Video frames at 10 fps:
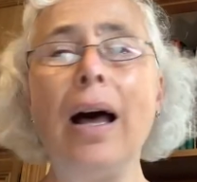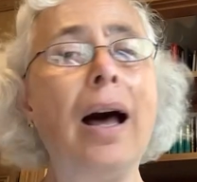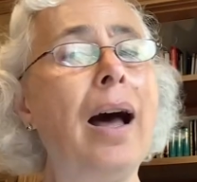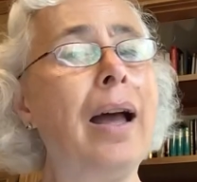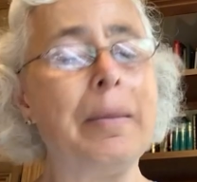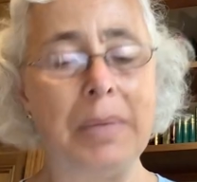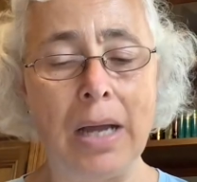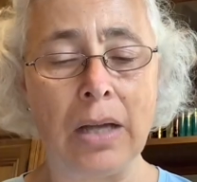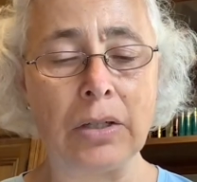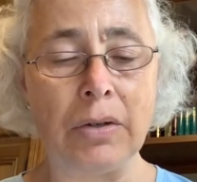I'm
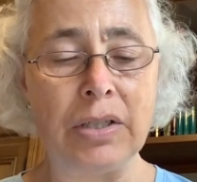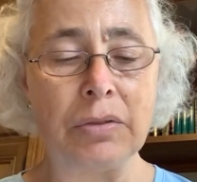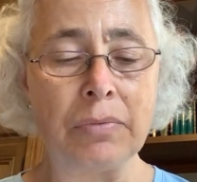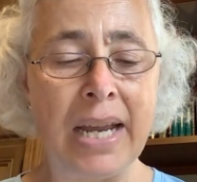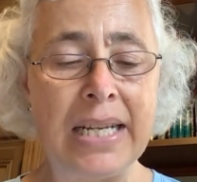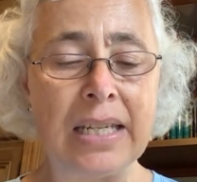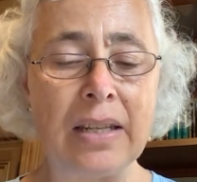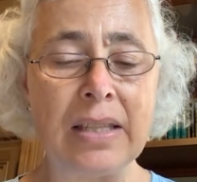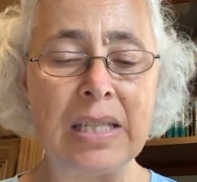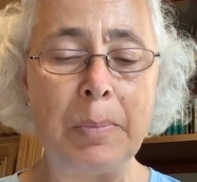not going to write
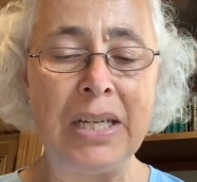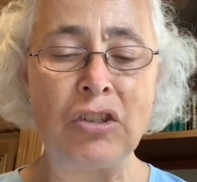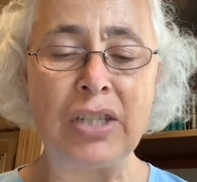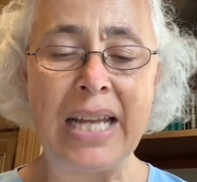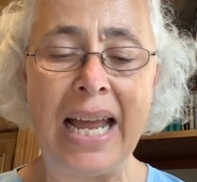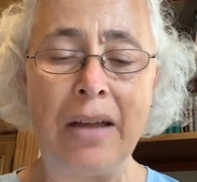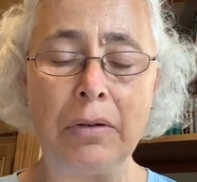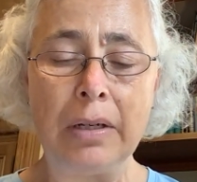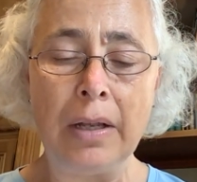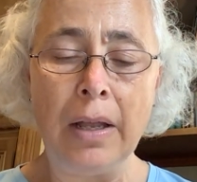the speech down.
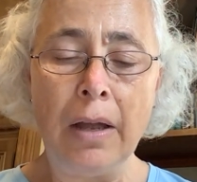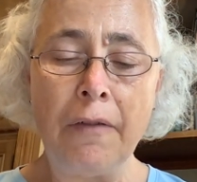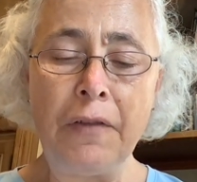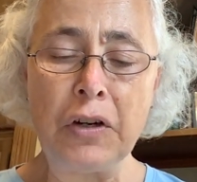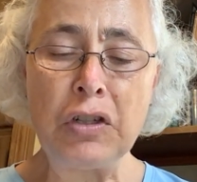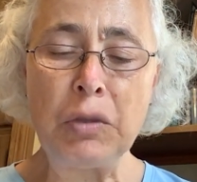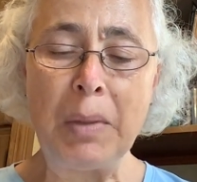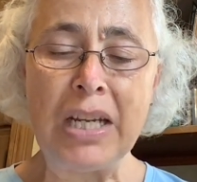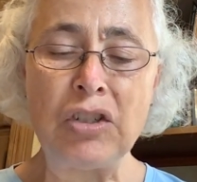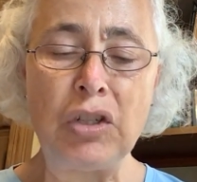First,
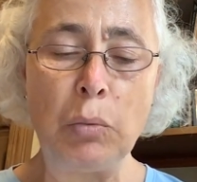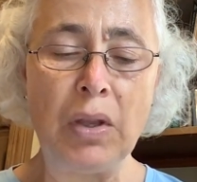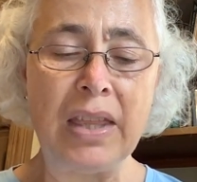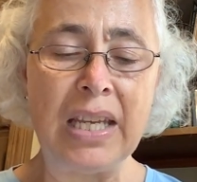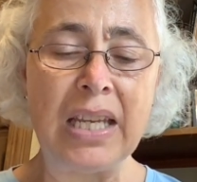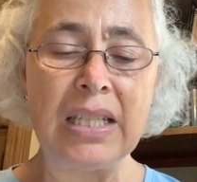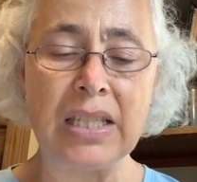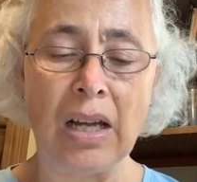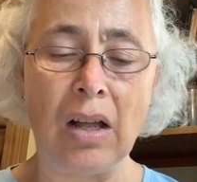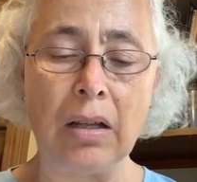because you would think it
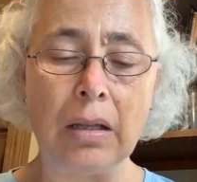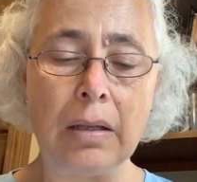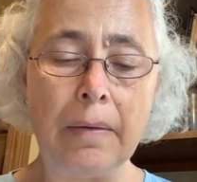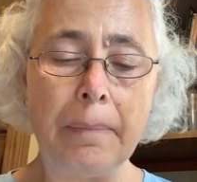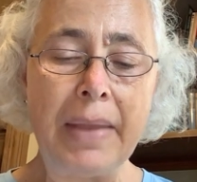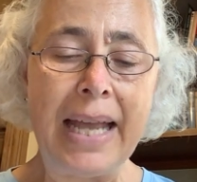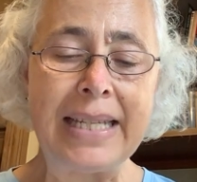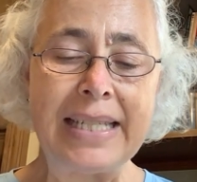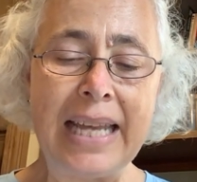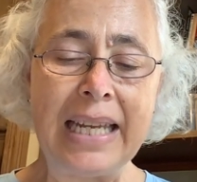dull, and
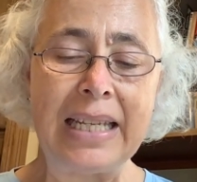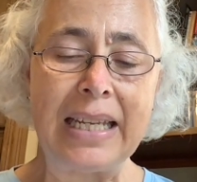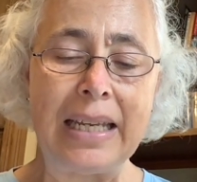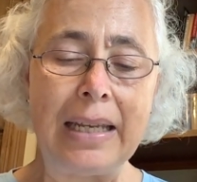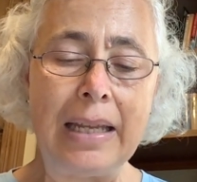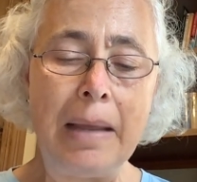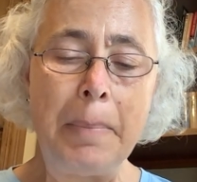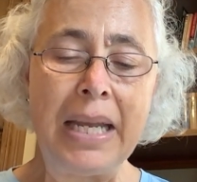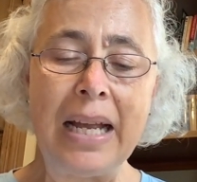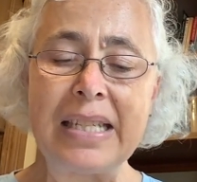secondly,
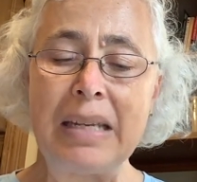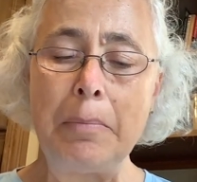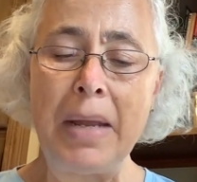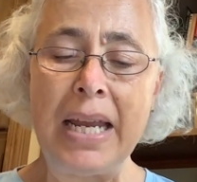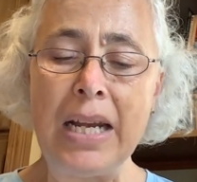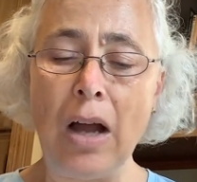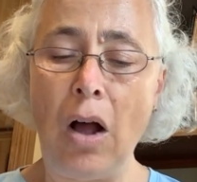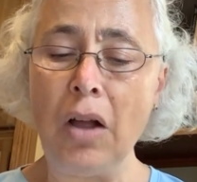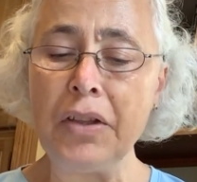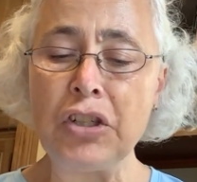because it made
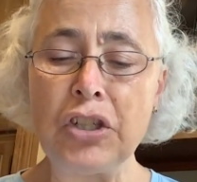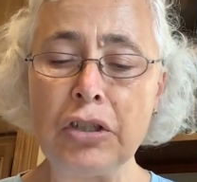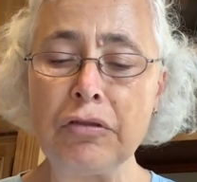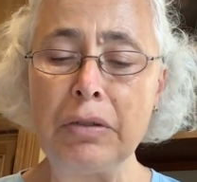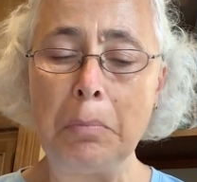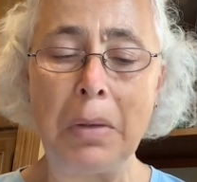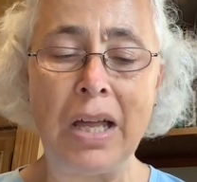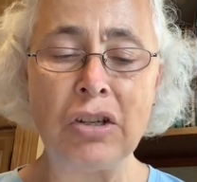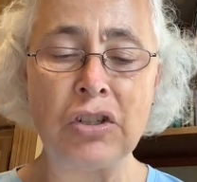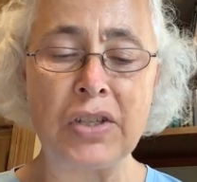all the children
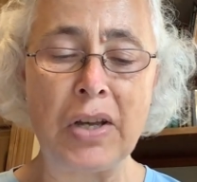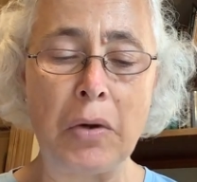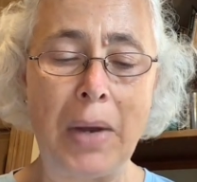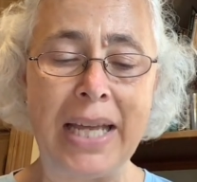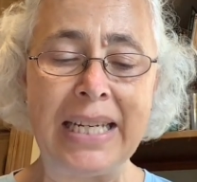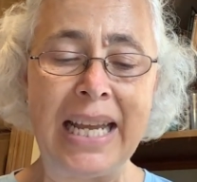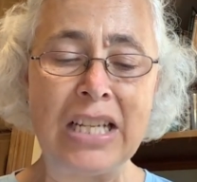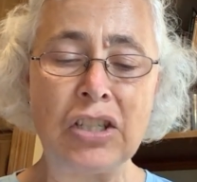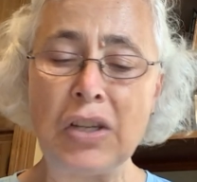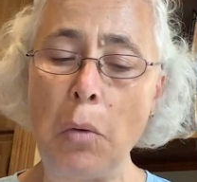blush so and
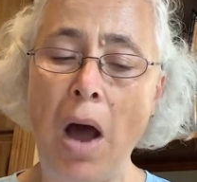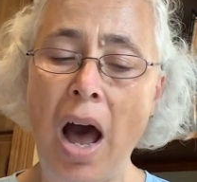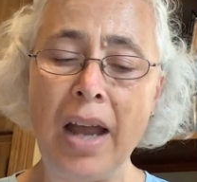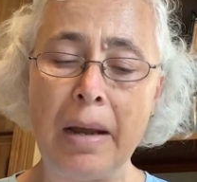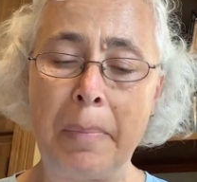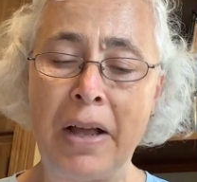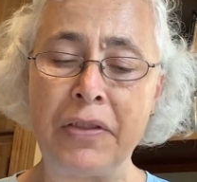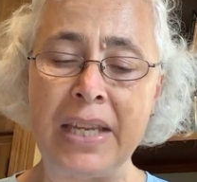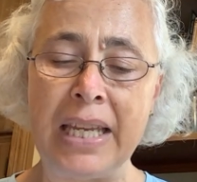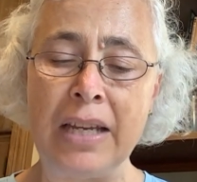get so hot about
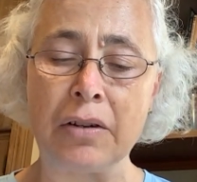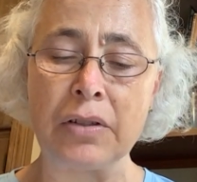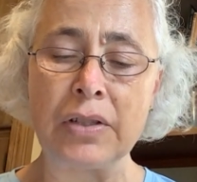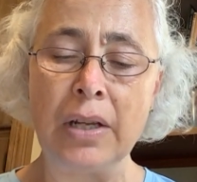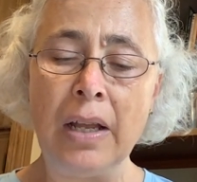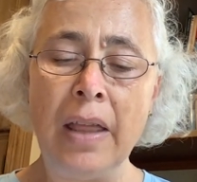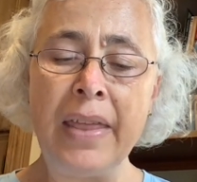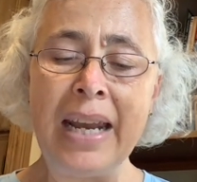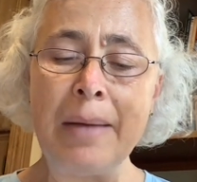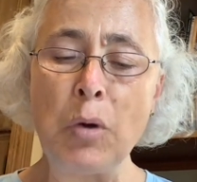the ears
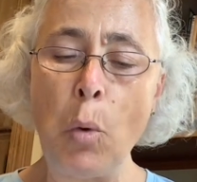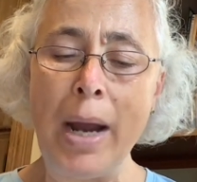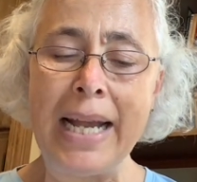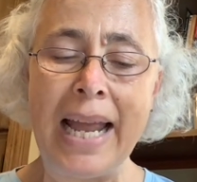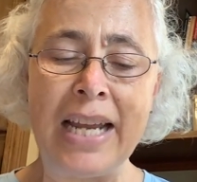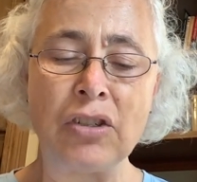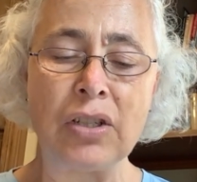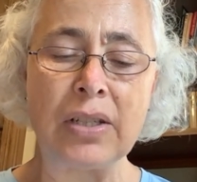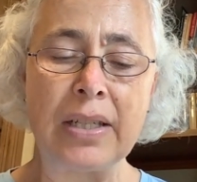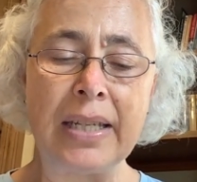that I am quite
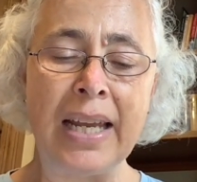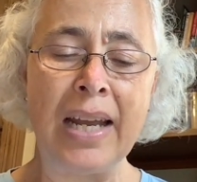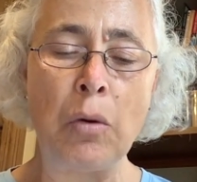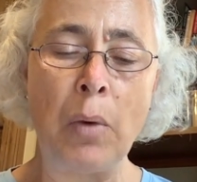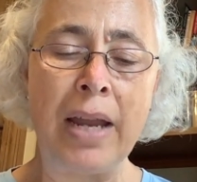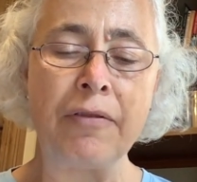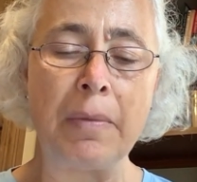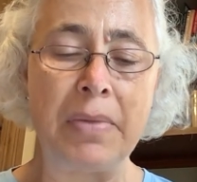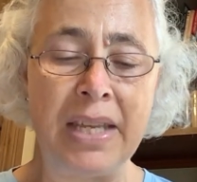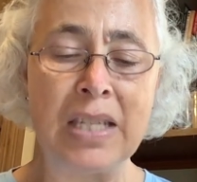anxious to get away
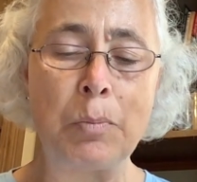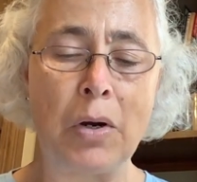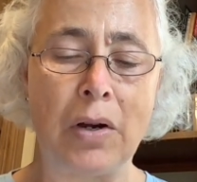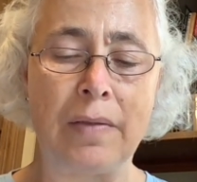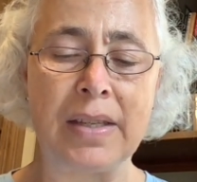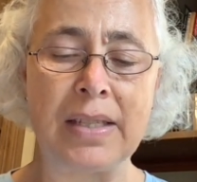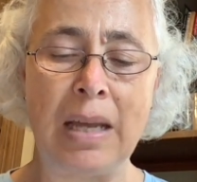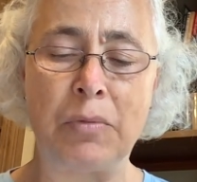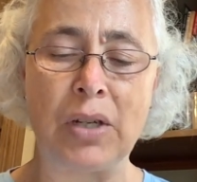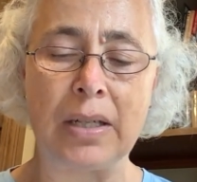from this part of the
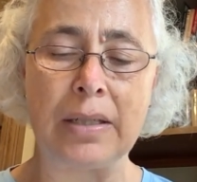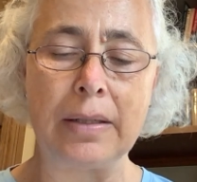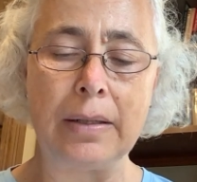subject.